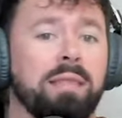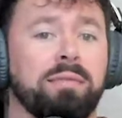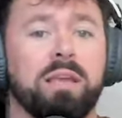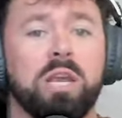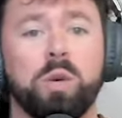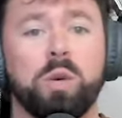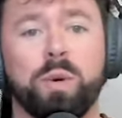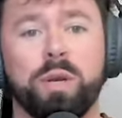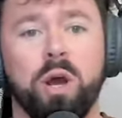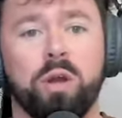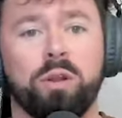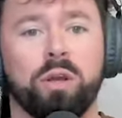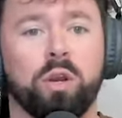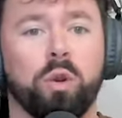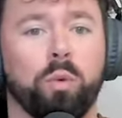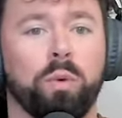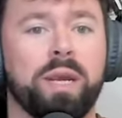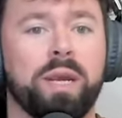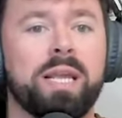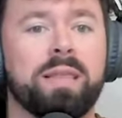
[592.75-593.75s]
I think we'd
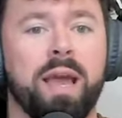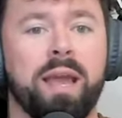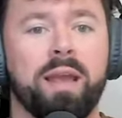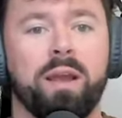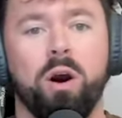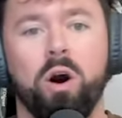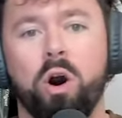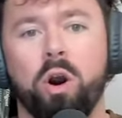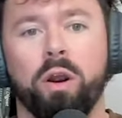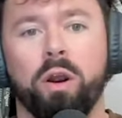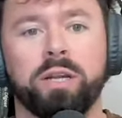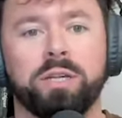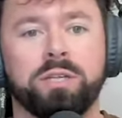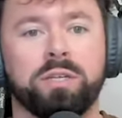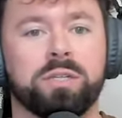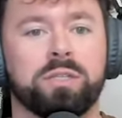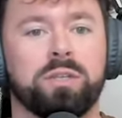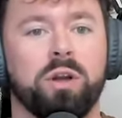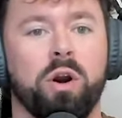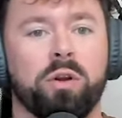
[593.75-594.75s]
all agree they are.
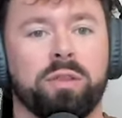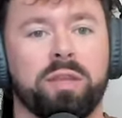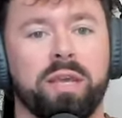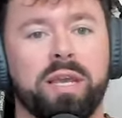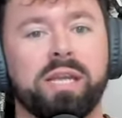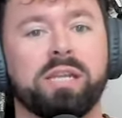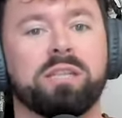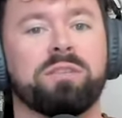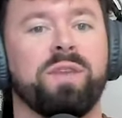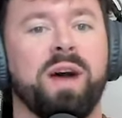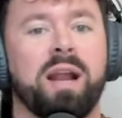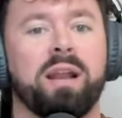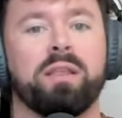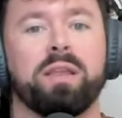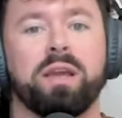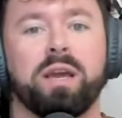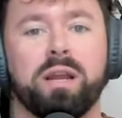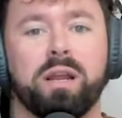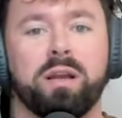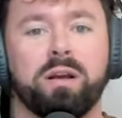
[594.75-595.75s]
It's just, are things
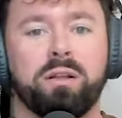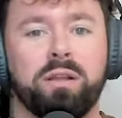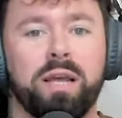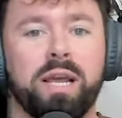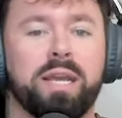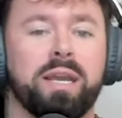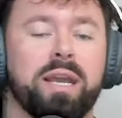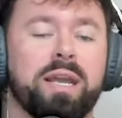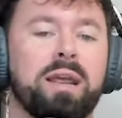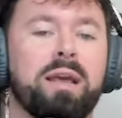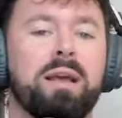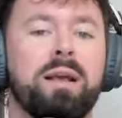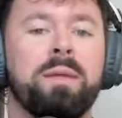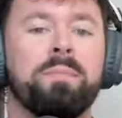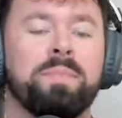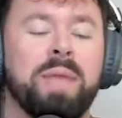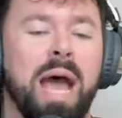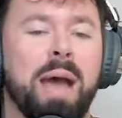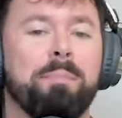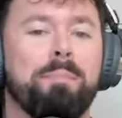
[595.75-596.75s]
finally going to click and
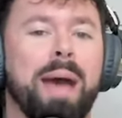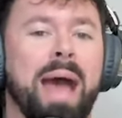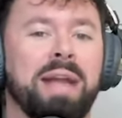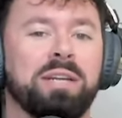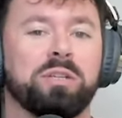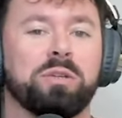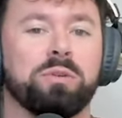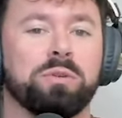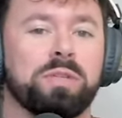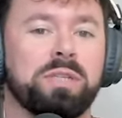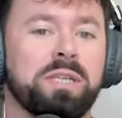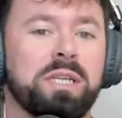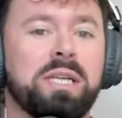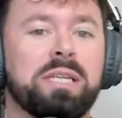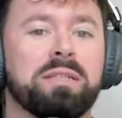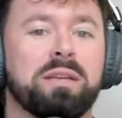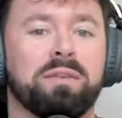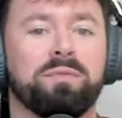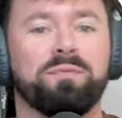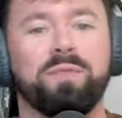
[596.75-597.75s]
that magical
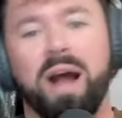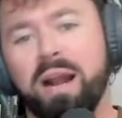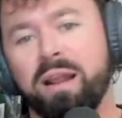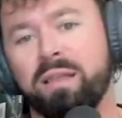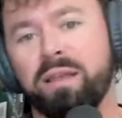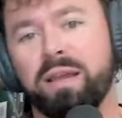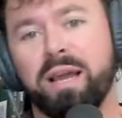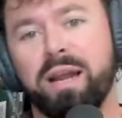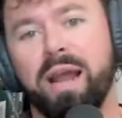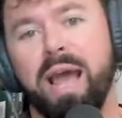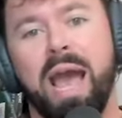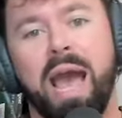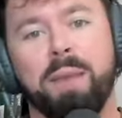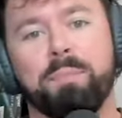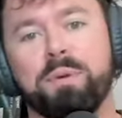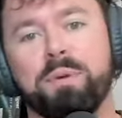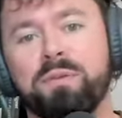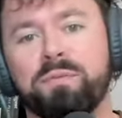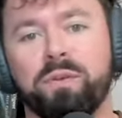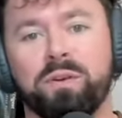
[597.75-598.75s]
season finally going to
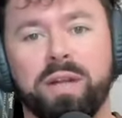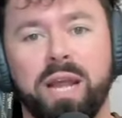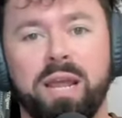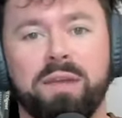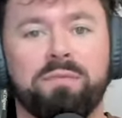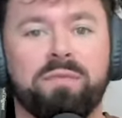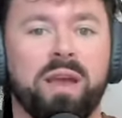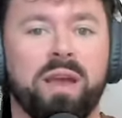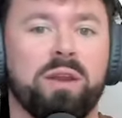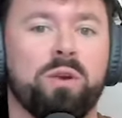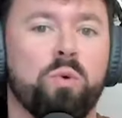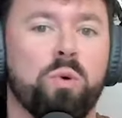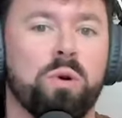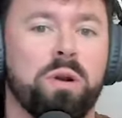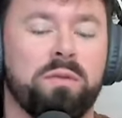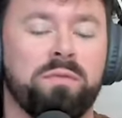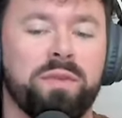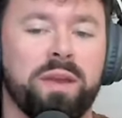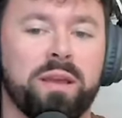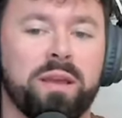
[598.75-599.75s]
happen for Dave Van Horn
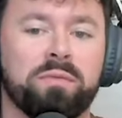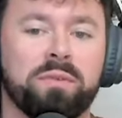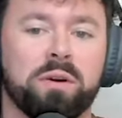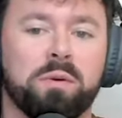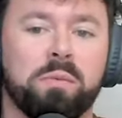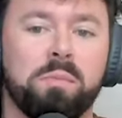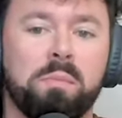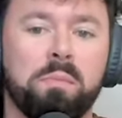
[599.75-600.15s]
in Fayetteville?